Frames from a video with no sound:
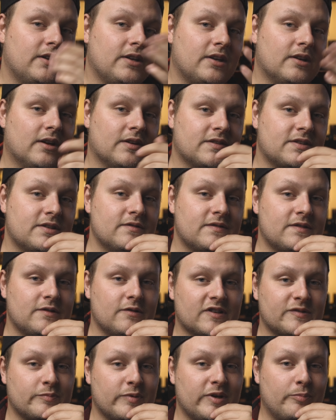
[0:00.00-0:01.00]
you can also use the
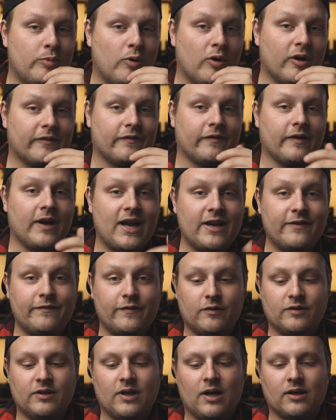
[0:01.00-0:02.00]
USB port for a
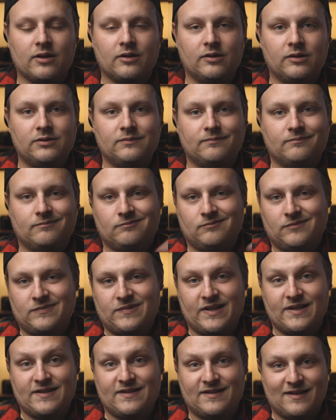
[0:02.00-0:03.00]
headphone dongle
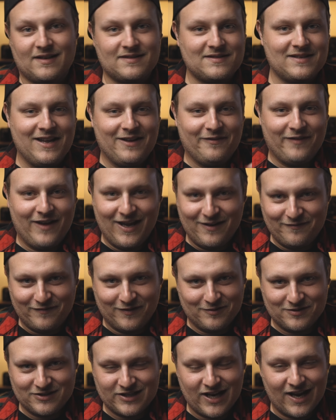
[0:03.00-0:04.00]
since it doesn't have a headphone